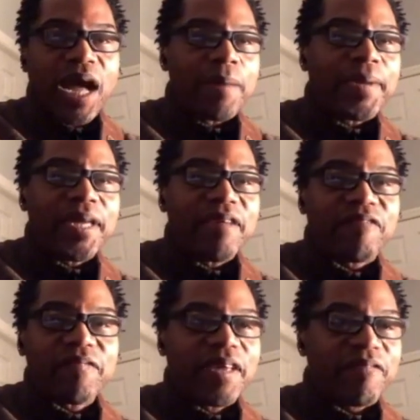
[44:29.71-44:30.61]
I mean,
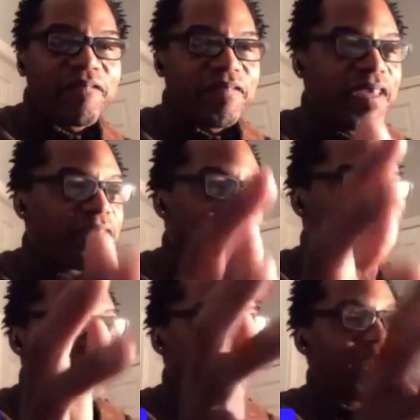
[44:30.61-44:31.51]
if
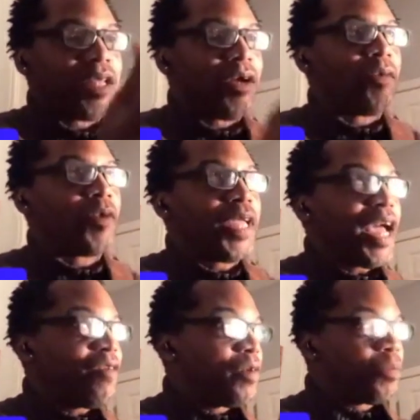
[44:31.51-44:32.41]
we have